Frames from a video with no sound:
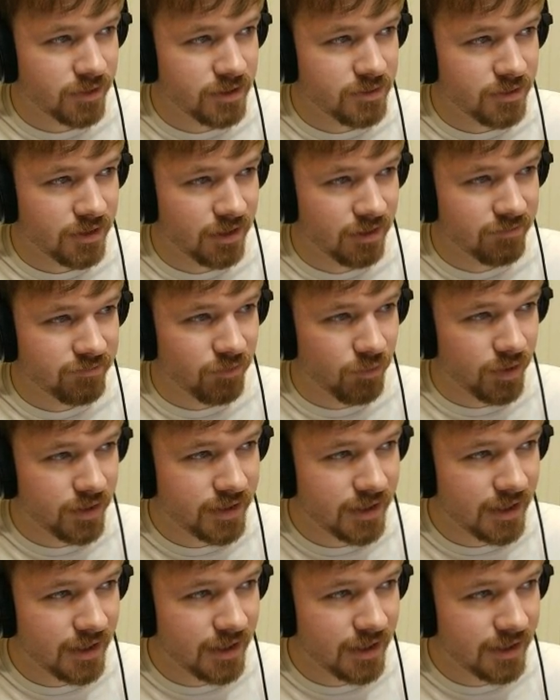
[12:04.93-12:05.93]
where you can
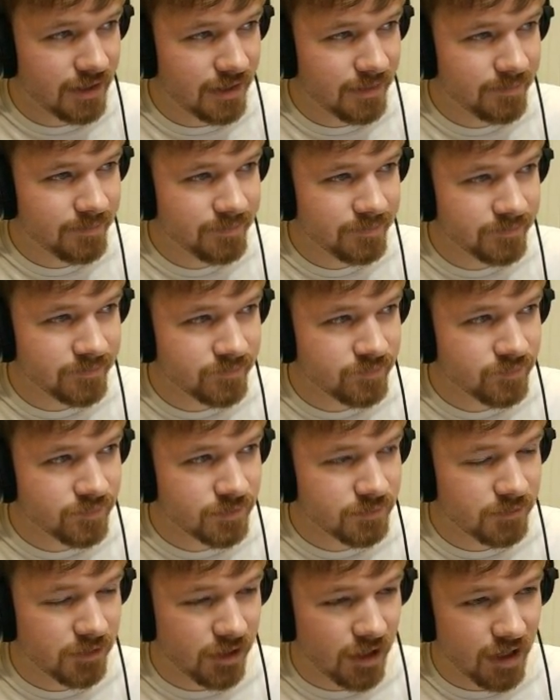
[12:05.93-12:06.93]
avoid getting them,
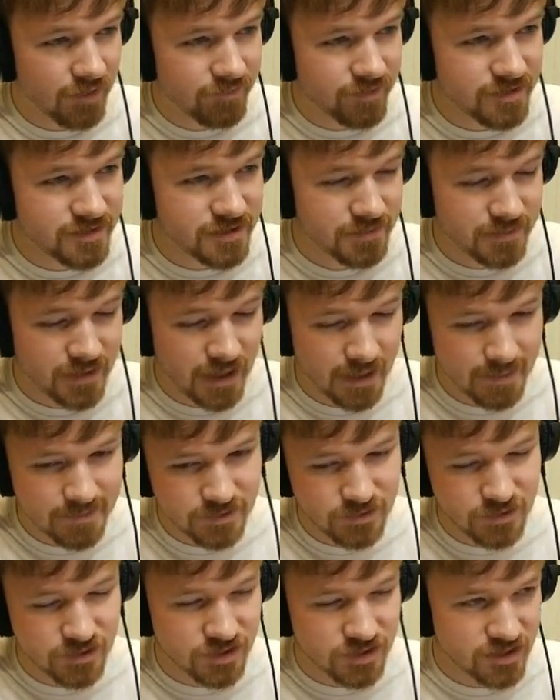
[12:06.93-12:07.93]
but often
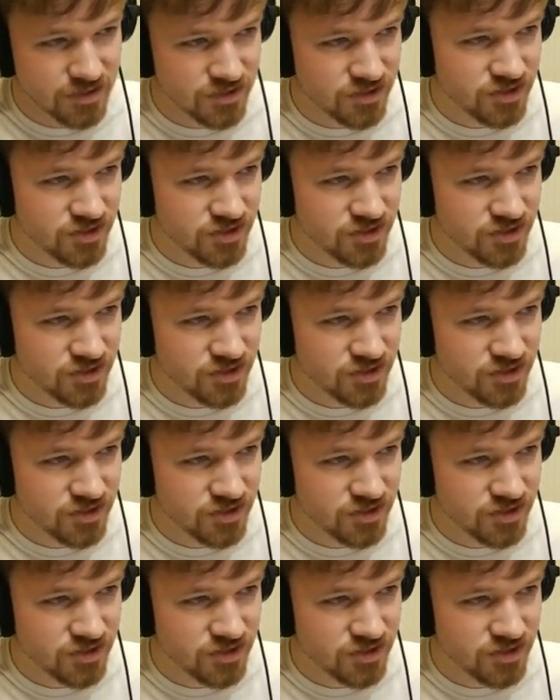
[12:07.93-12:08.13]
sometimes you just get